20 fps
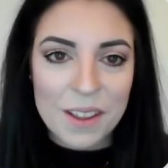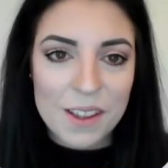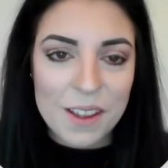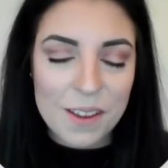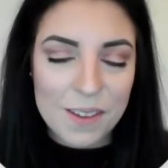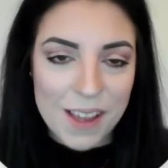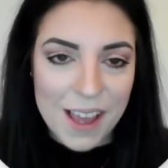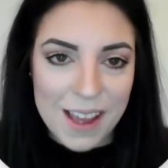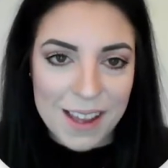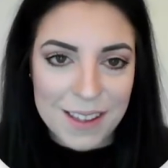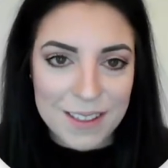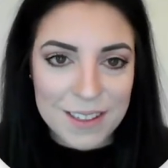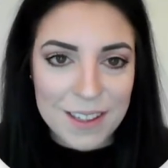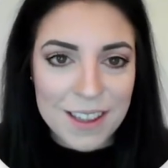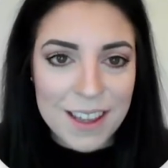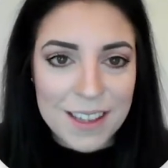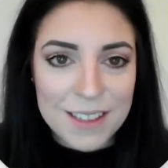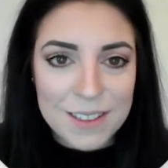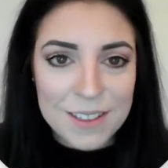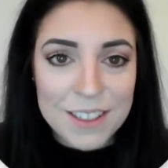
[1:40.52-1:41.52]
Okay, so
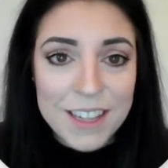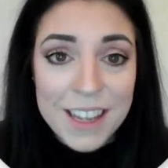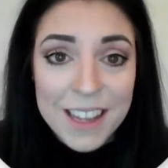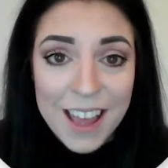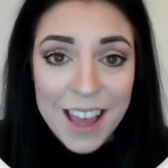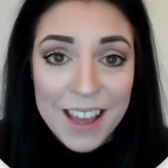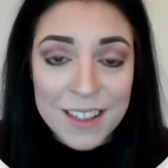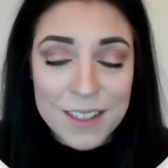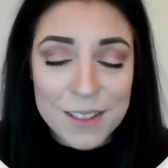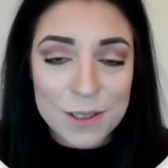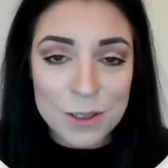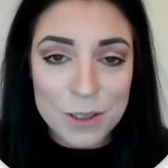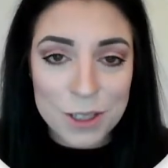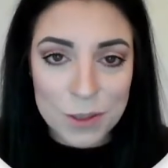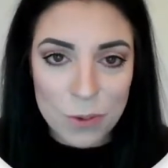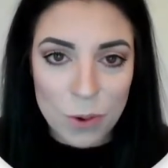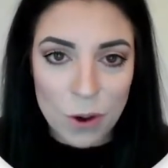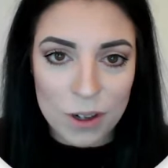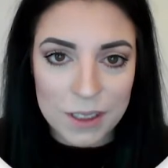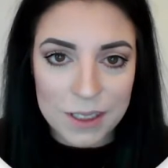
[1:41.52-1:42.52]
let's look at case study
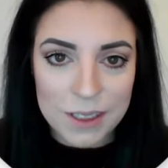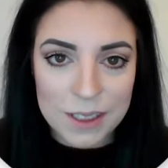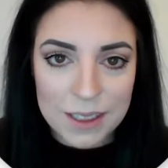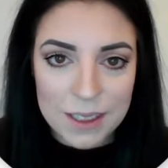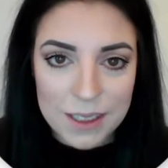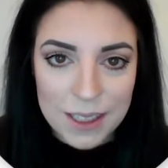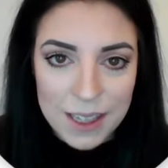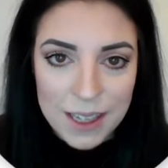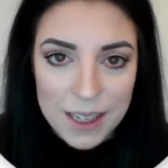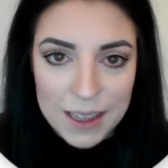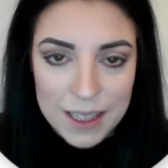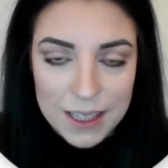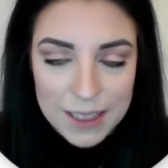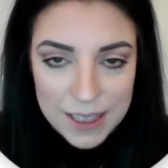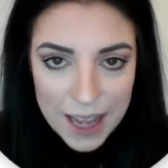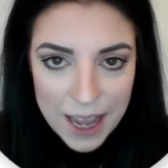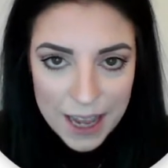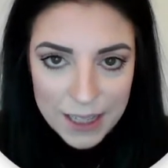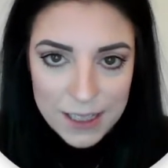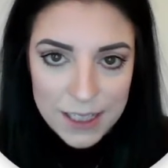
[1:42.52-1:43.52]
one. This
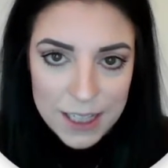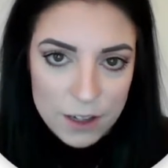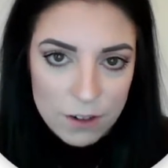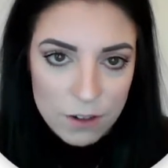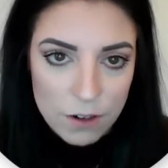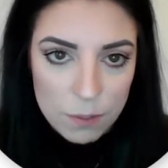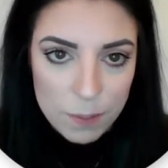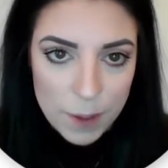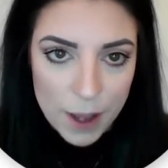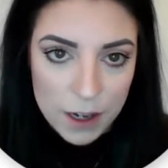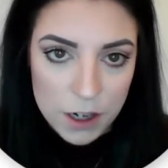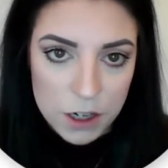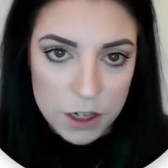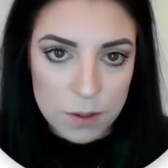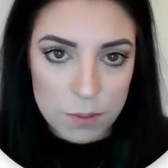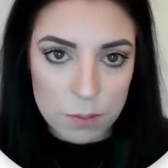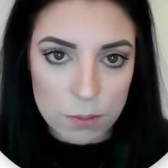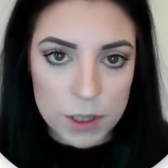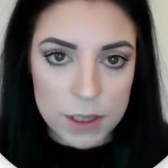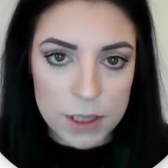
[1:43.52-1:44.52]
80-year-old
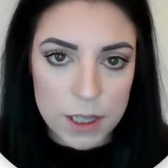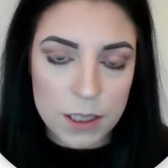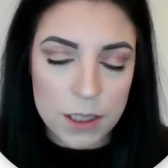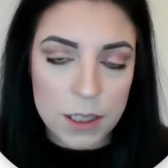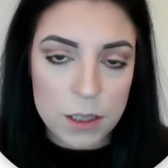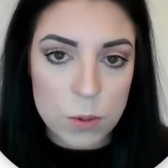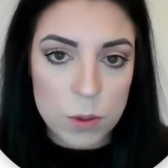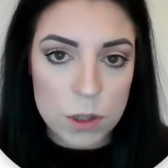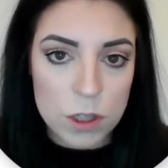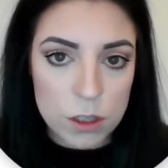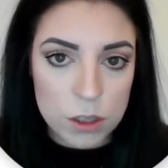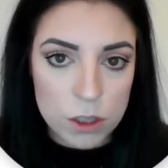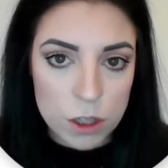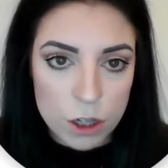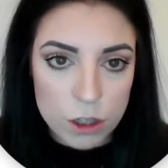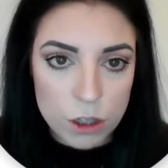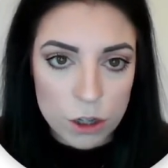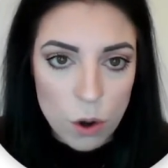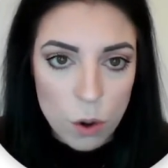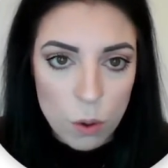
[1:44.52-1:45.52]
patient presented with a
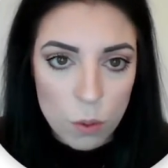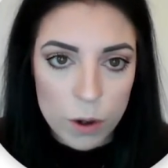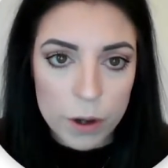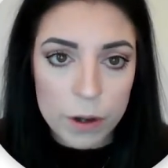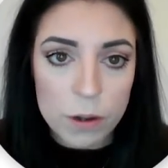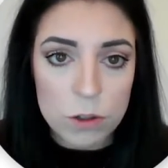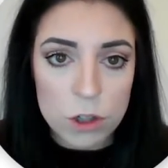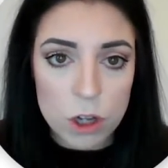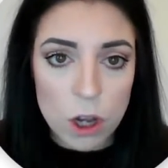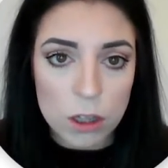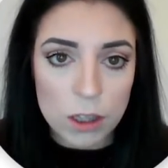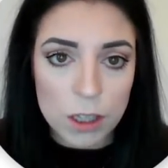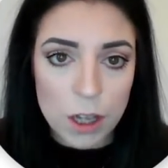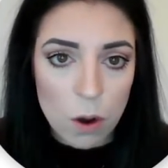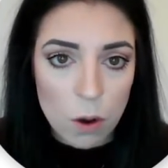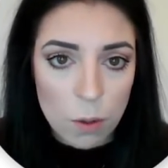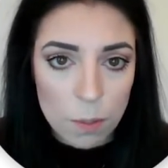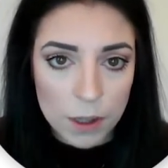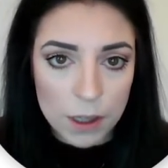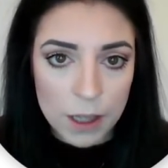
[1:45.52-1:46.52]
surgical wound on the
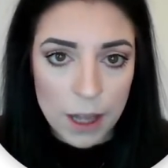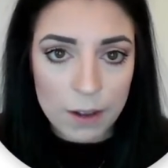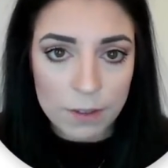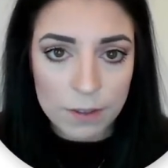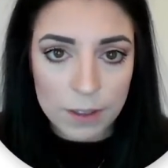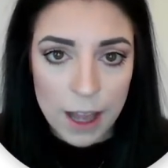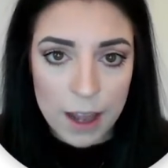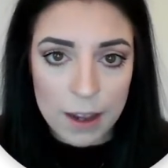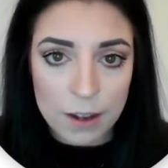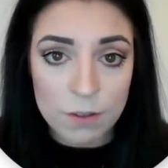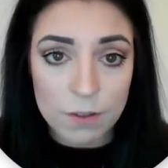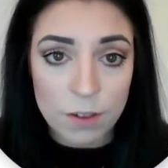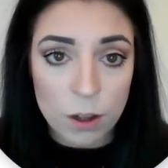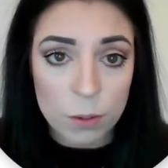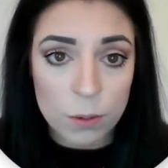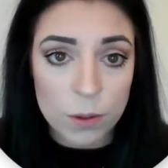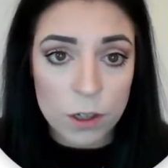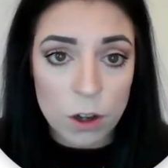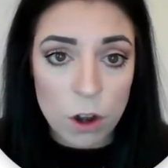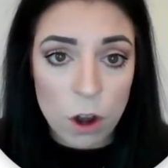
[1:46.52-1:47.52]
upper left leg
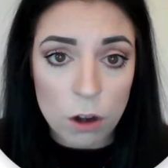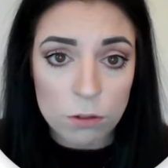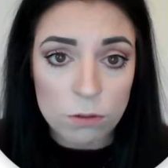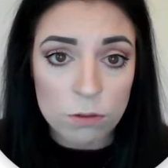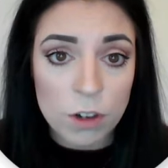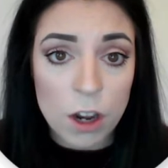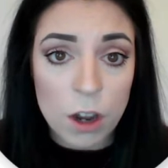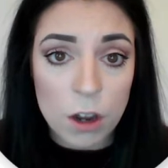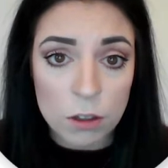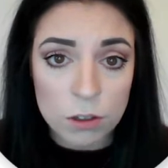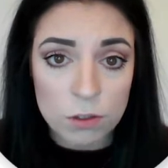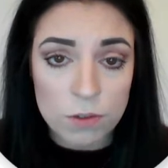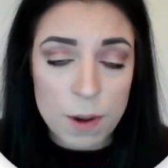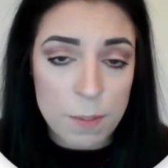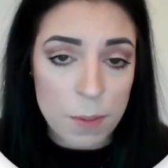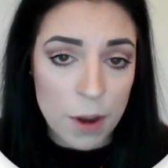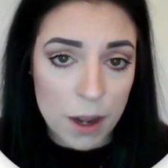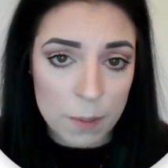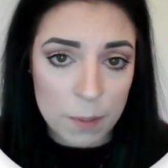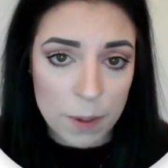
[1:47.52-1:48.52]
following a coronary artery
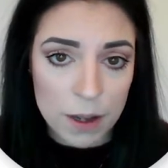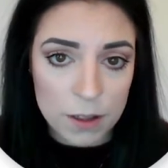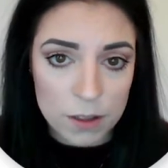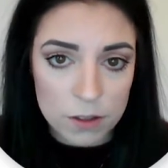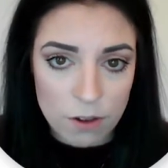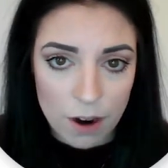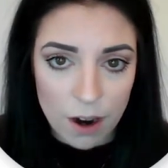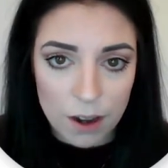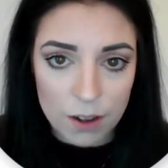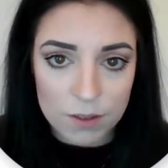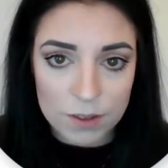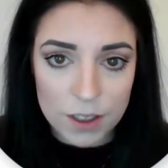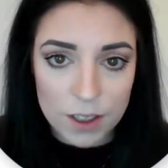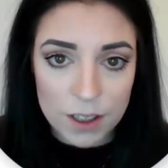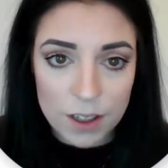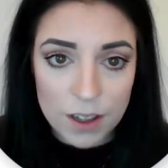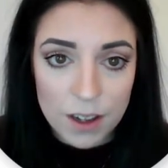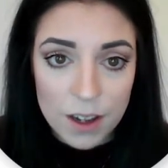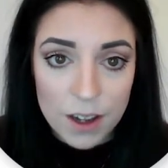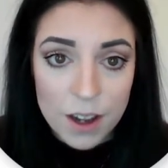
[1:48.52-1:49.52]
bypass graft.
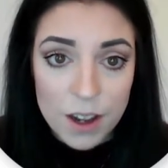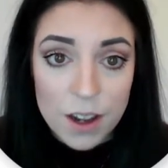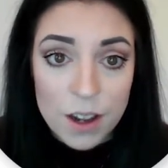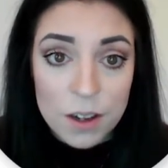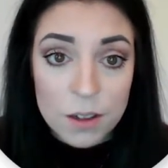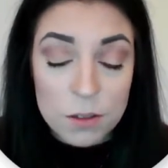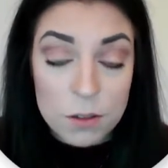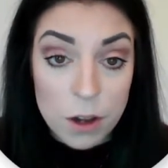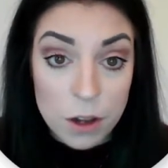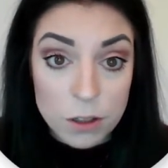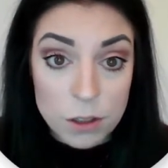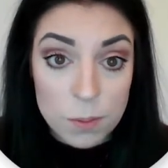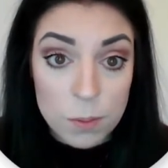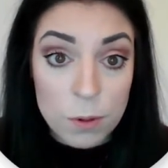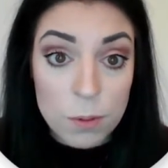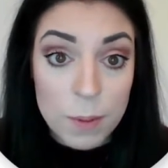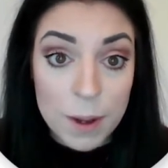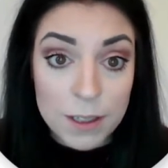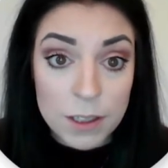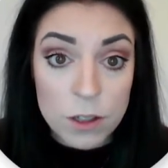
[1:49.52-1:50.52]

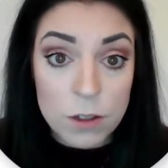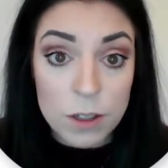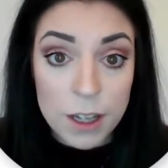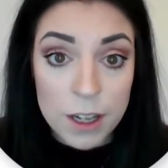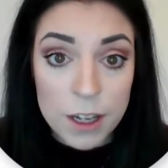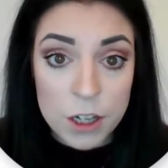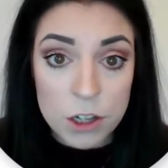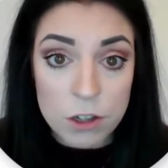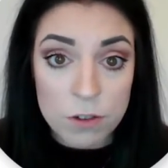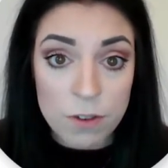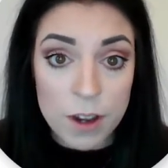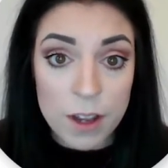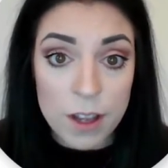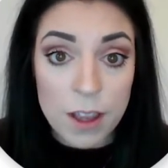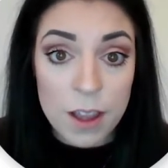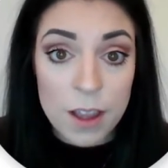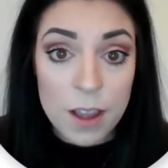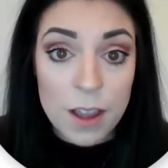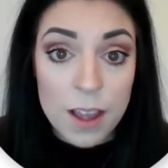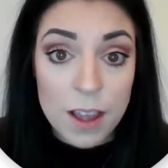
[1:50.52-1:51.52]
Notable medical history
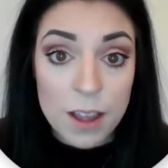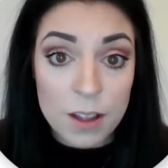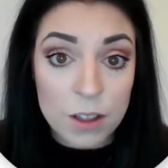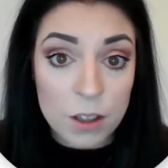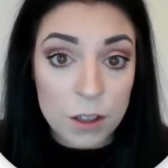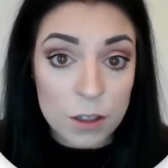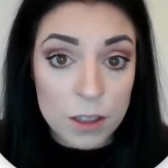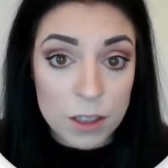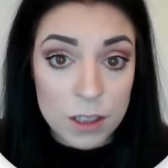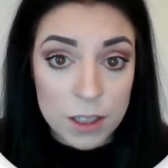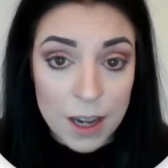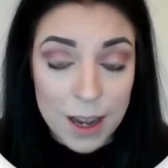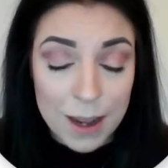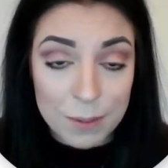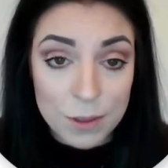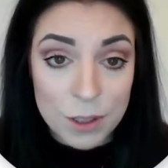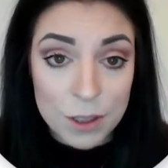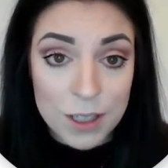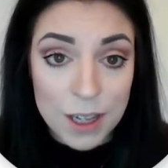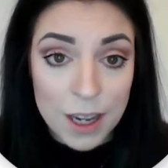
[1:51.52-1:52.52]
included
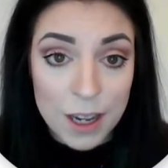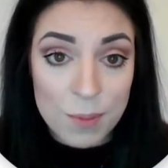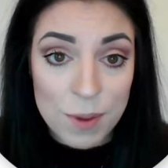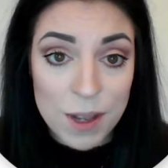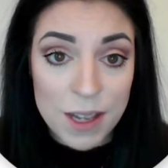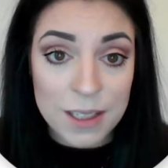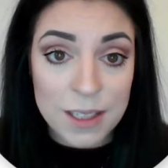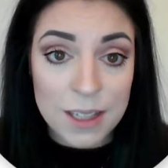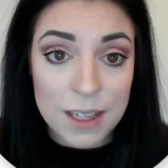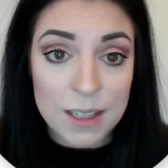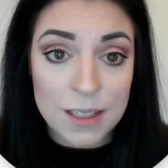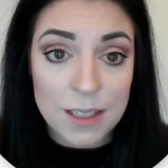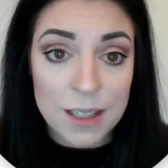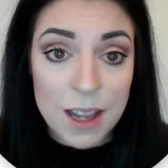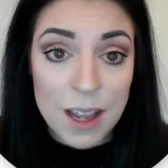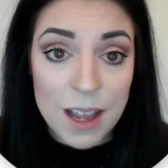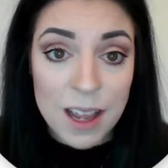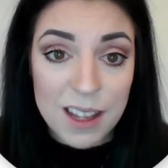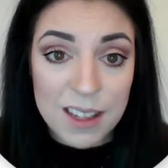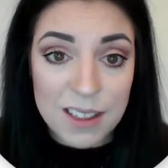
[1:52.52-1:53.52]
type 2 diabetes
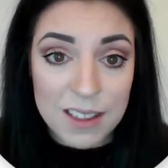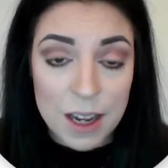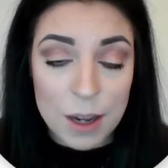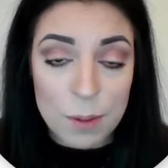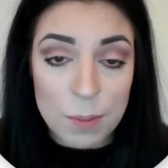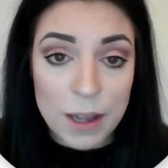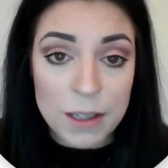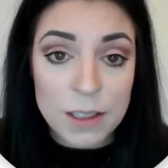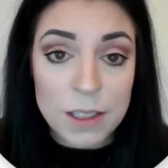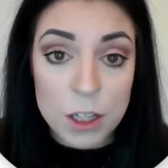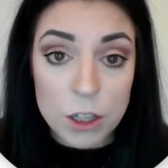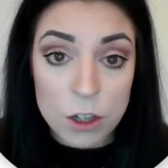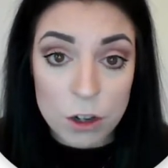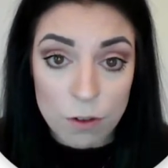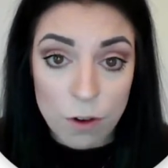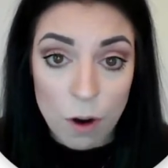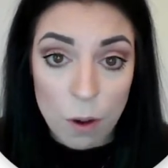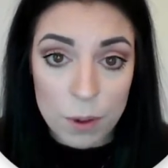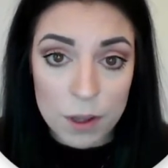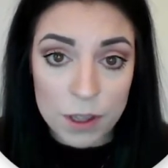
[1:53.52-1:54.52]
and diabetic
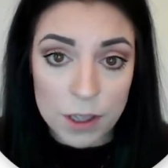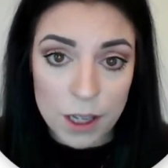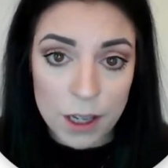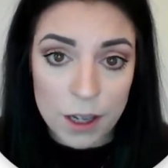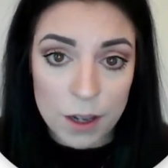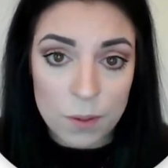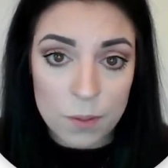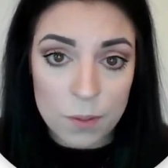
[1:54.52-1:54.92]
neuropathy.